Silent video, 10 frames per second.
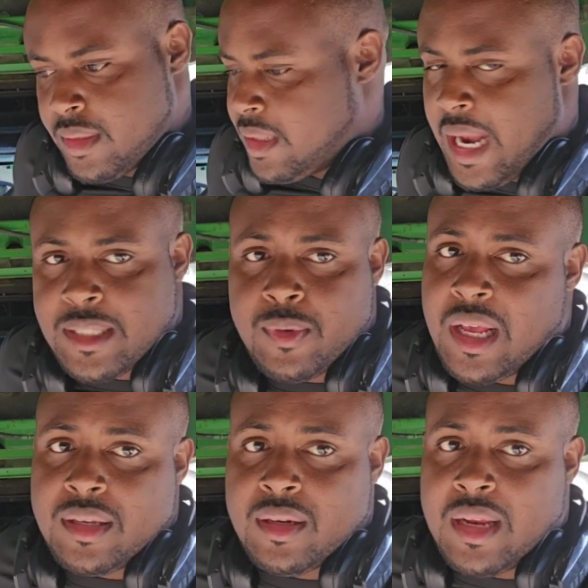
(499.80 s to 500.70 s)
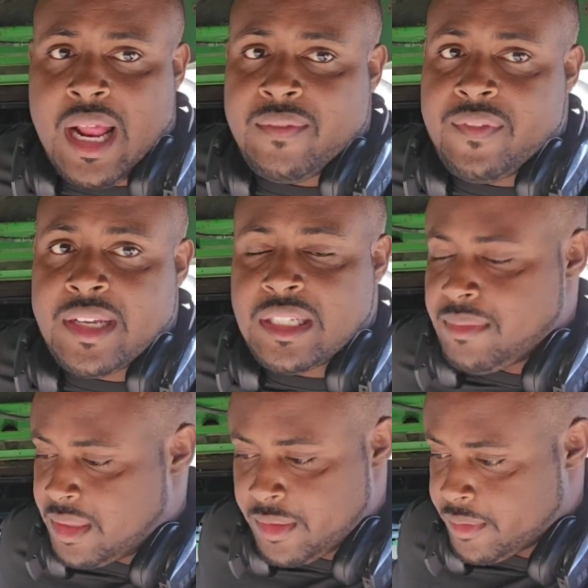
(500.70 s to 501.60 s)
that's what I done. I invested in
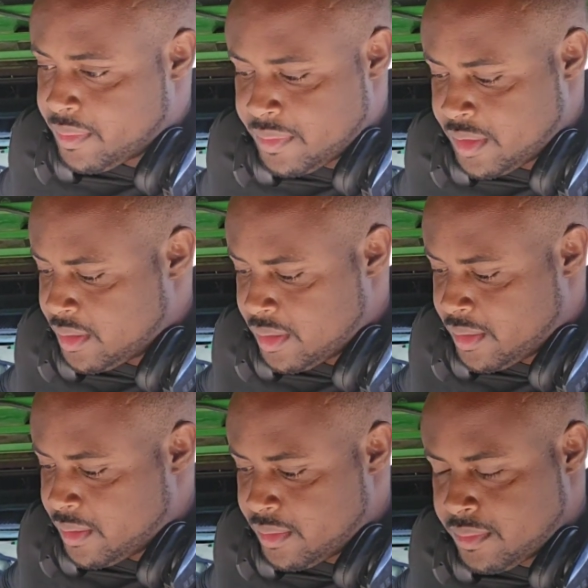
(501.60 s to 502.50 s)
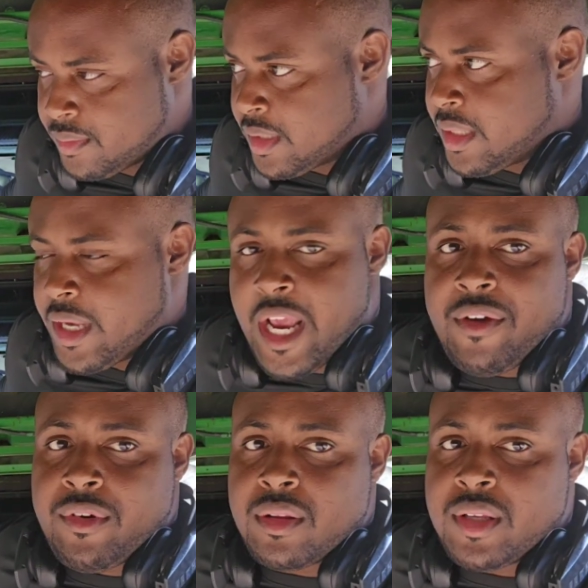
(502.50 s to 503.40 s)
my dirt.
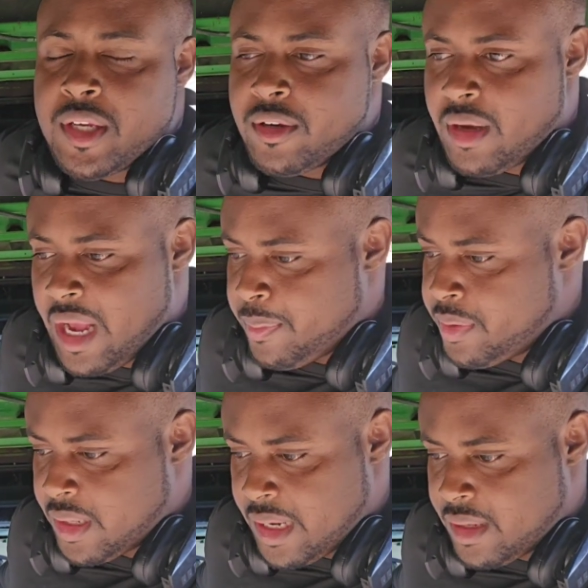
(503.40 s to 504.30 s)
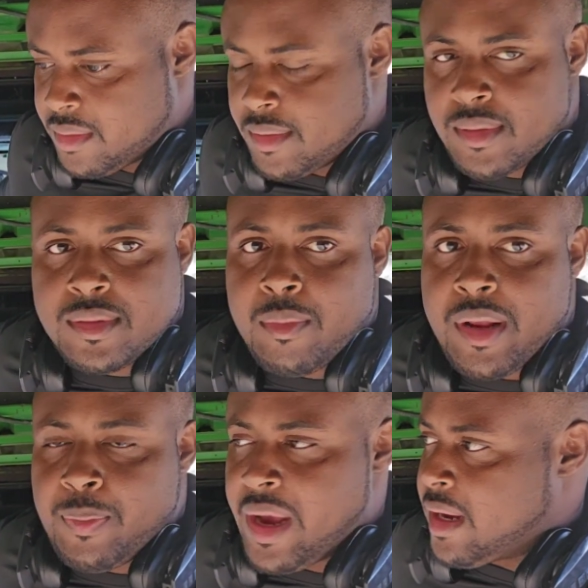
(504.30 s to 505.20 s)
Every other year I put out so many
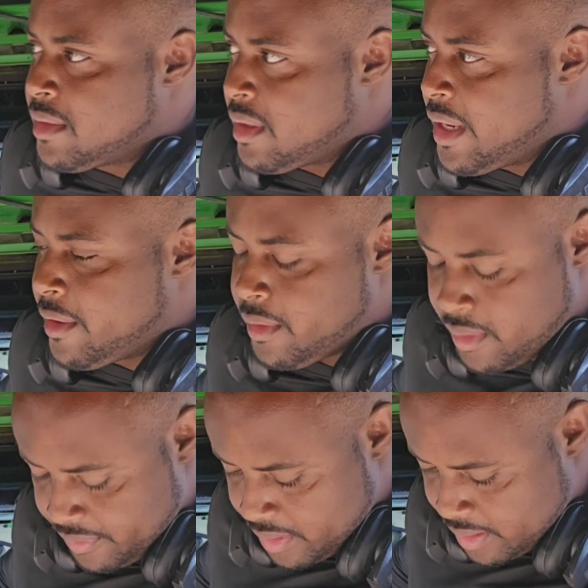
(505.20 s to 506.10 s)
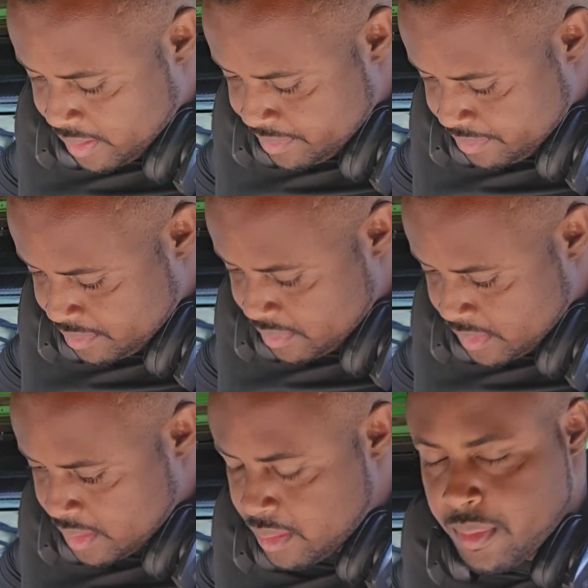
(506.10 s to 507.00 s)
pounds an acre of
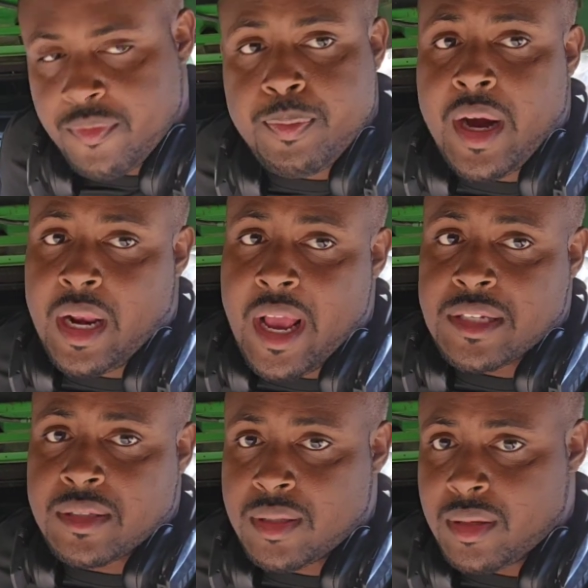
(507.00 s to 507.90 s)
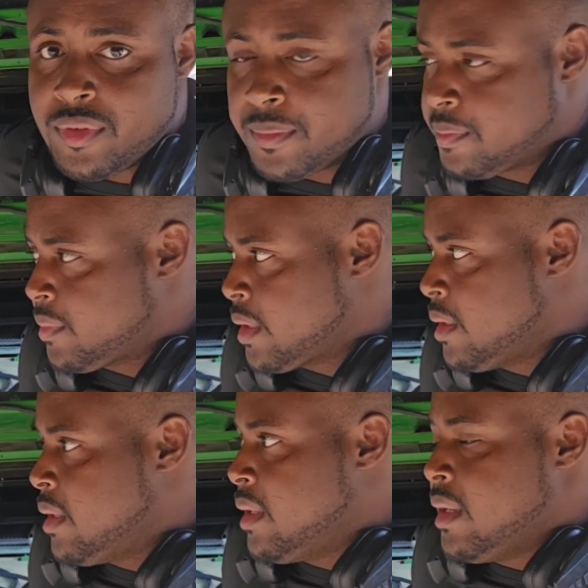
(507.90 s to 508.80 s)
potash and sulfur,
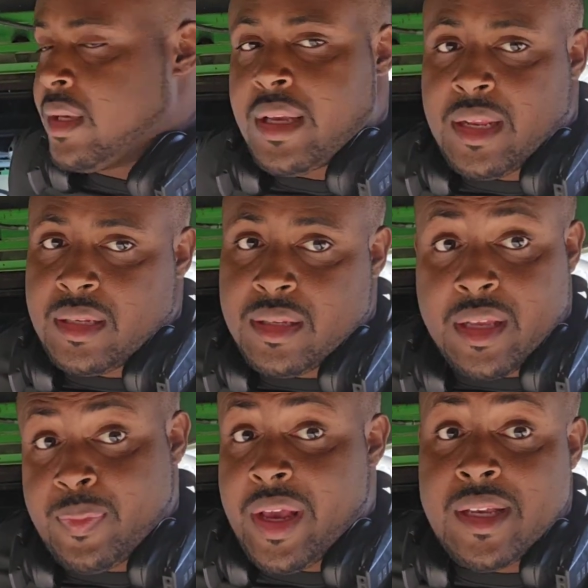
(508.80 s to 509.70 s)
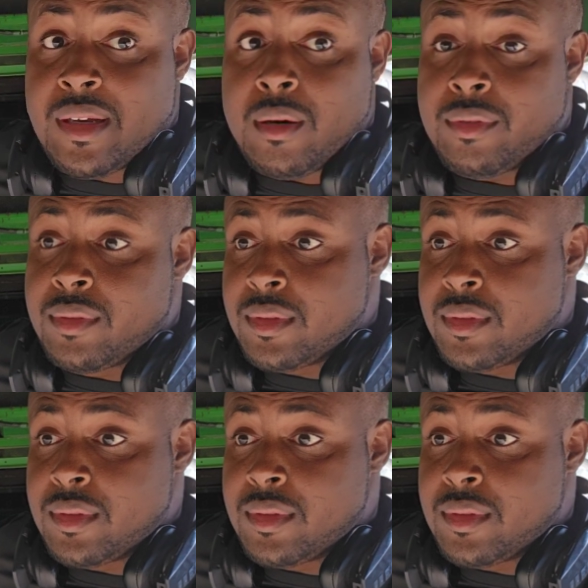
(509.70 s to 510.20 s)
and it pays off.